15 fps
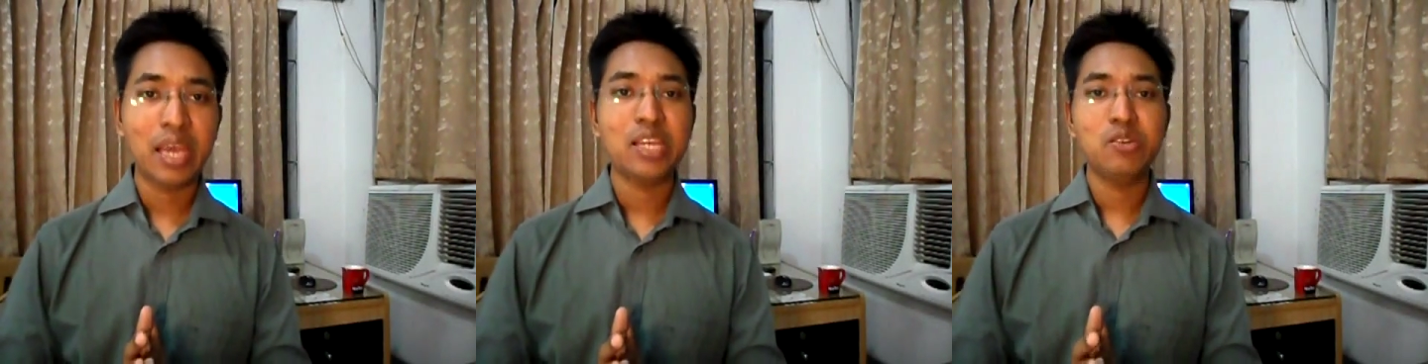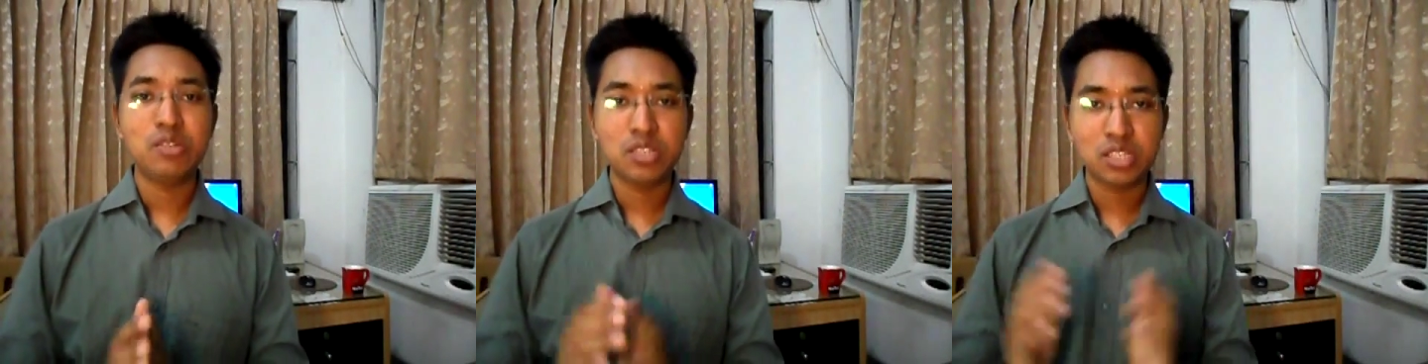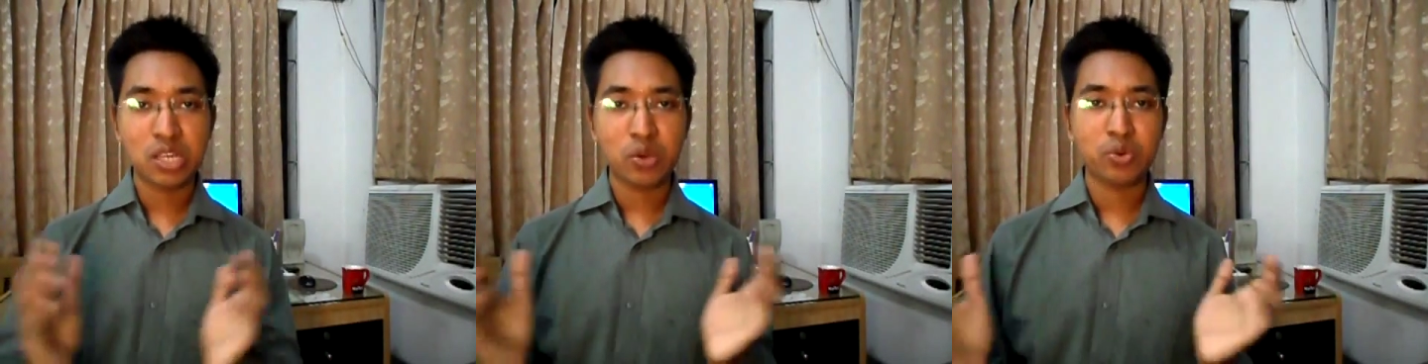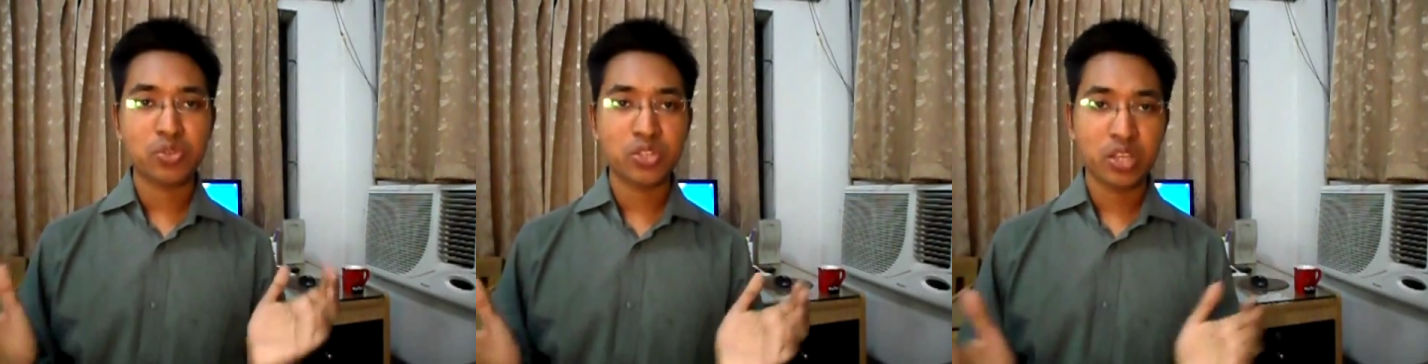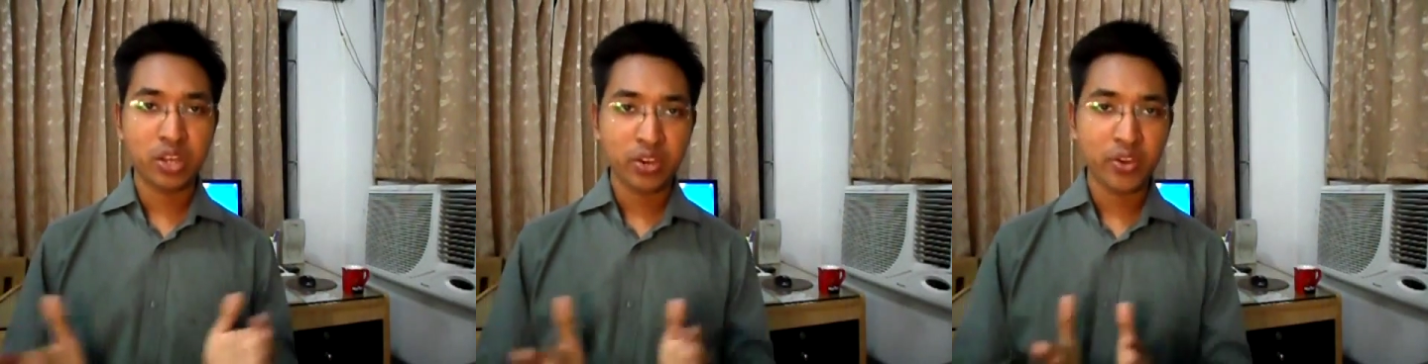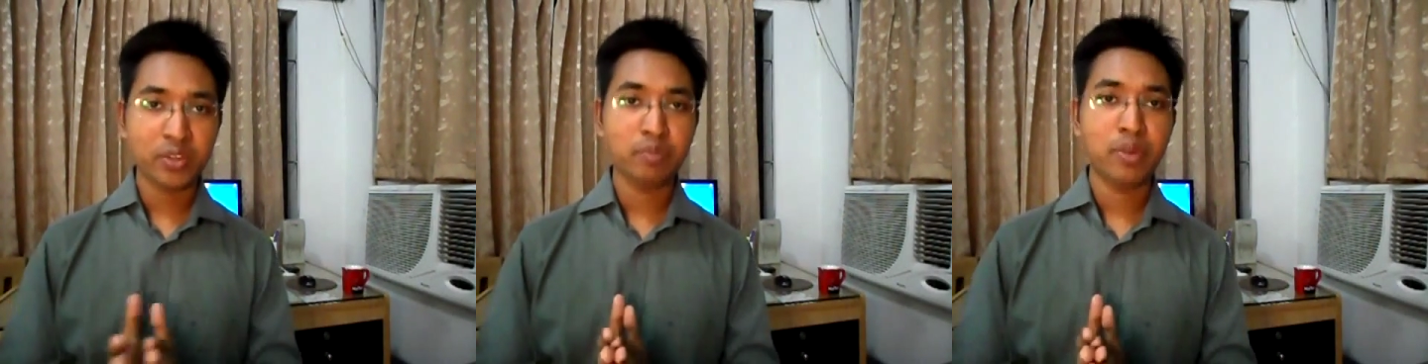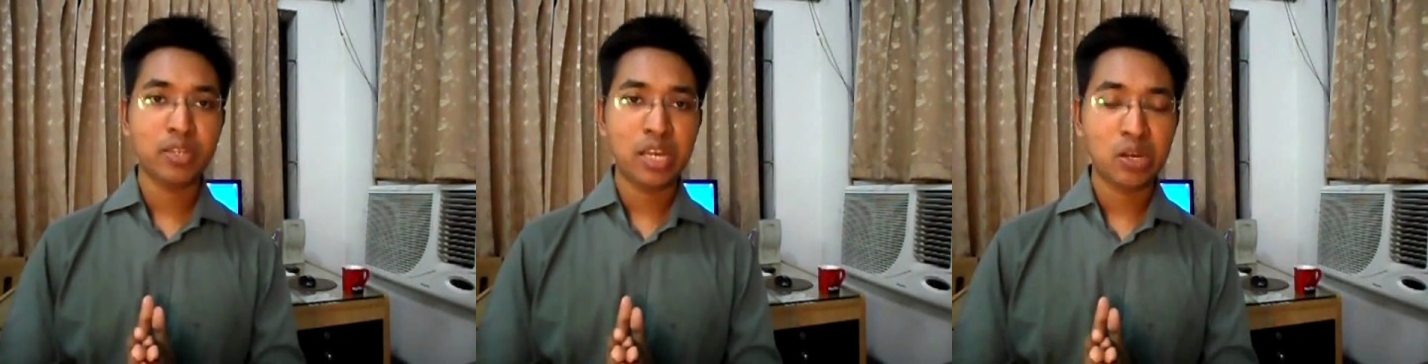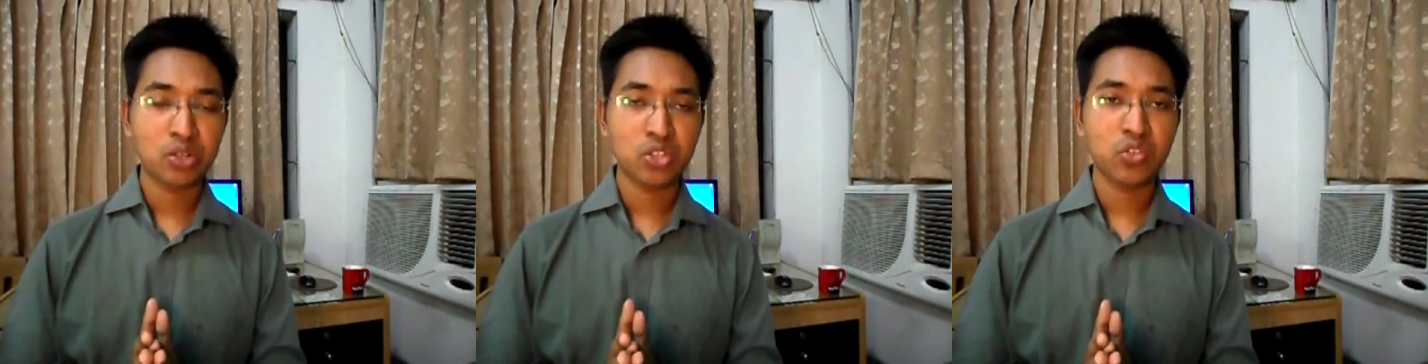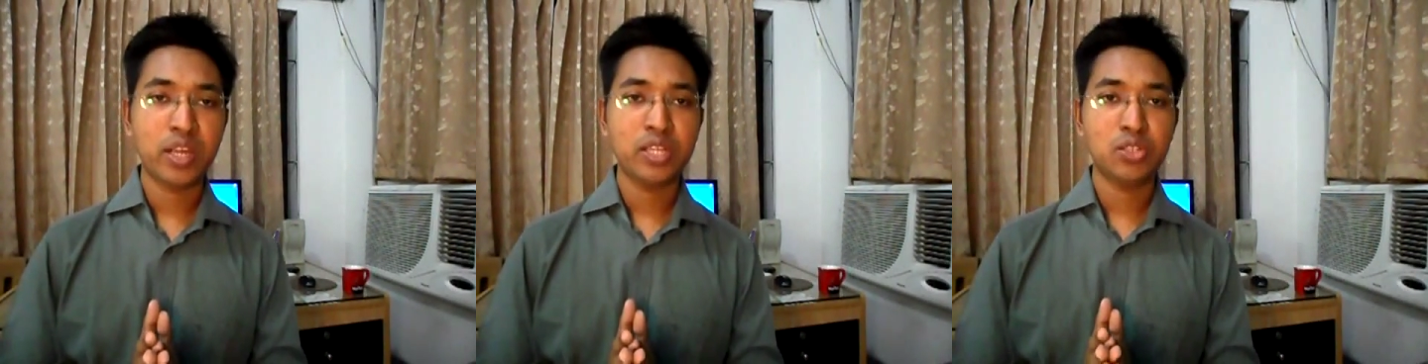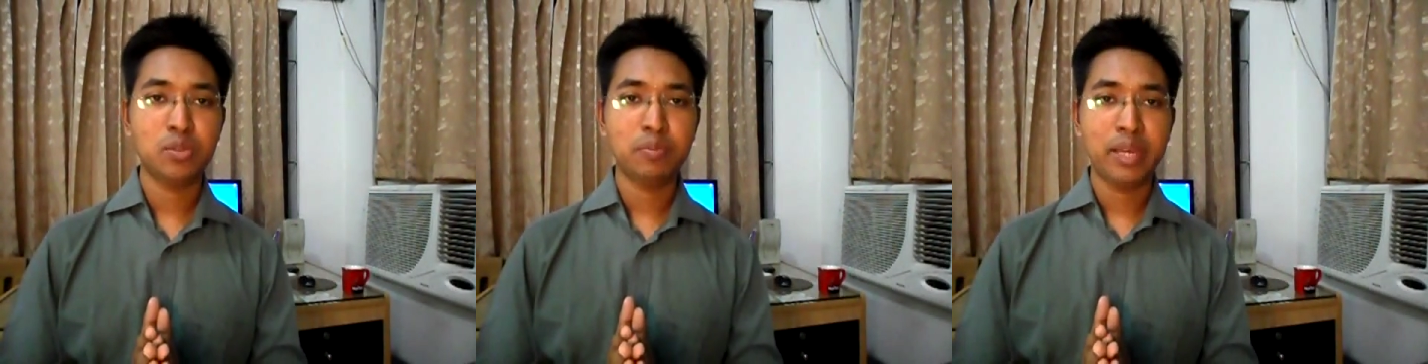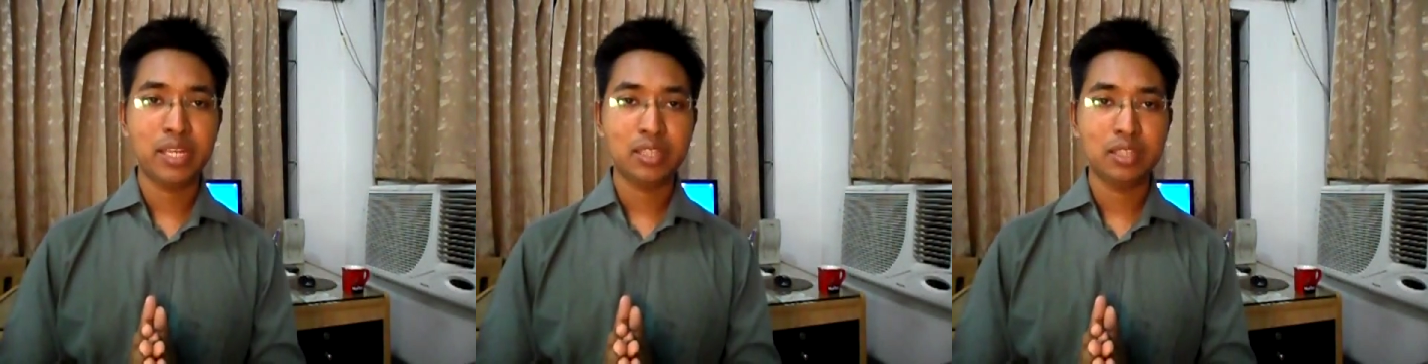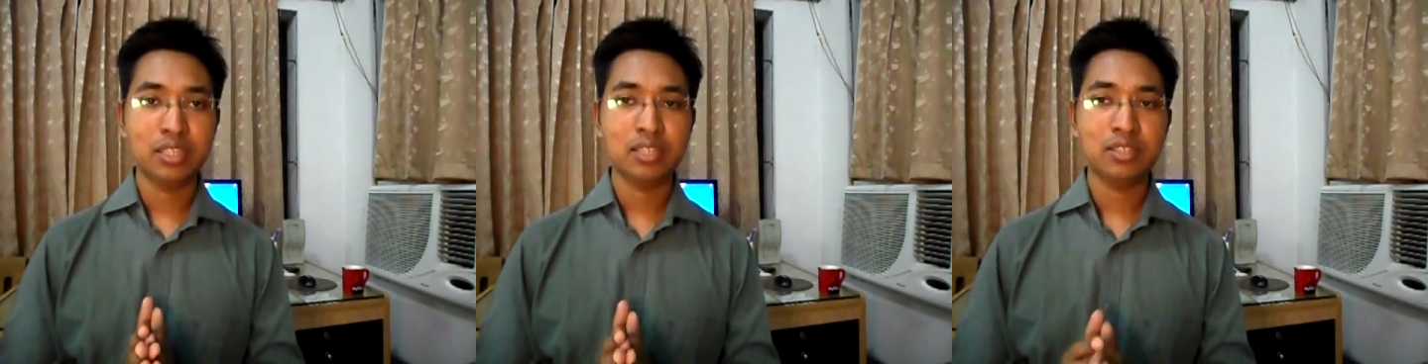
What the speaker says: I know it sounds hard, but I'll try to make